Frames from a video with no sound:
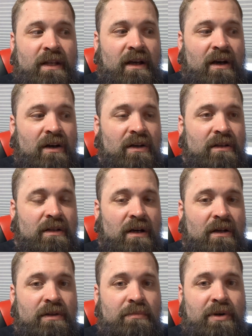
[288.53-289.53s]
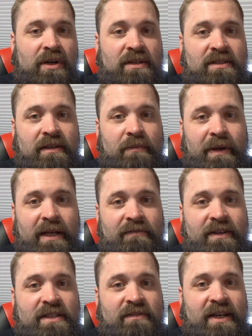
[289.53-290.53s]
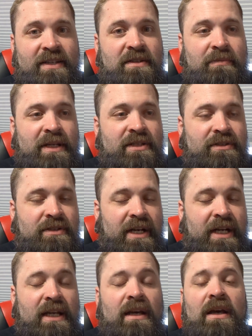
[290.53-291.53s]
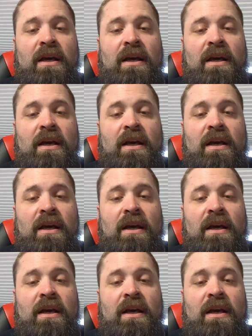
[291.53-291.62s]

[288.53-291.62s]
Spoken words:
all the perks, all the benefits of isometric training,